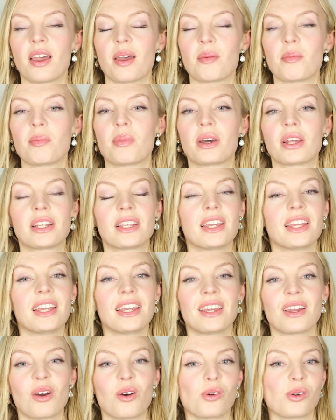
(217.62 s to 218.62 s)
But
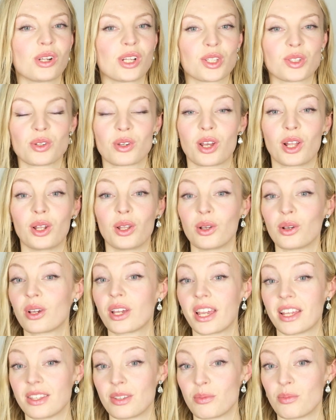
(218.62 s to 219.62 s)
he only took a look
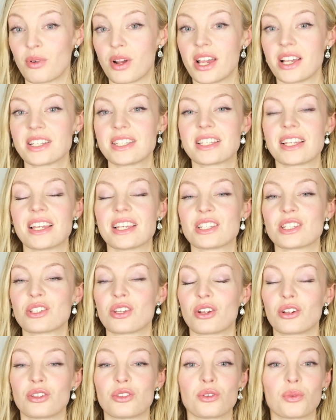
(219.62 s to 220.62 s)
at the breast and
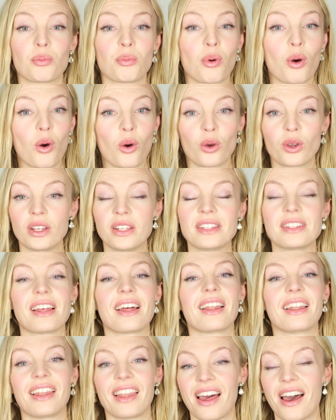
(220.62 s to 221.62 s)
started to point
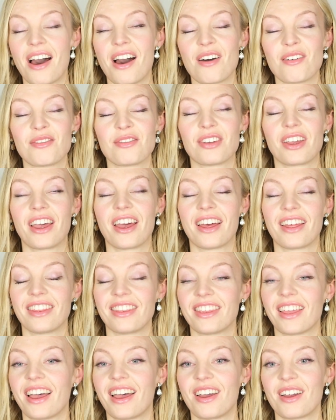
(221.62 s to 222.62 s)
and laugh,
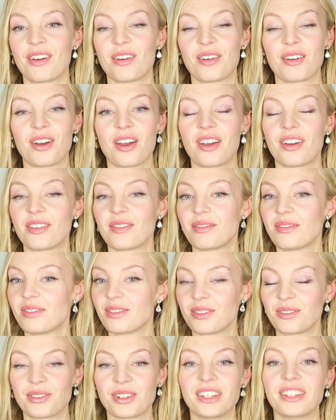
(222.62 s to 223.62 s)
and
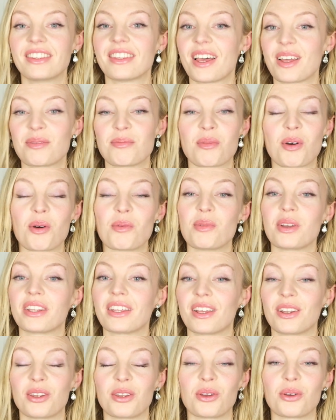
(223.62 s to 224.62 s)
in that moment
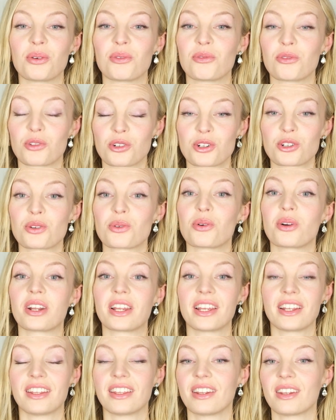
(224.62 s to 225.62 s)
I knew for sure
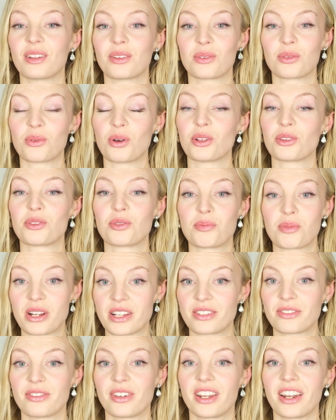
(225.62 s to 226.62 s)
he didn't want to
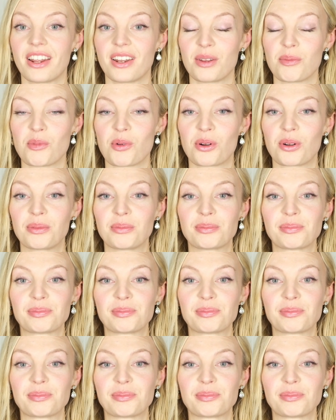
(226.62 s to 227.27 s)
breastfeed anymore.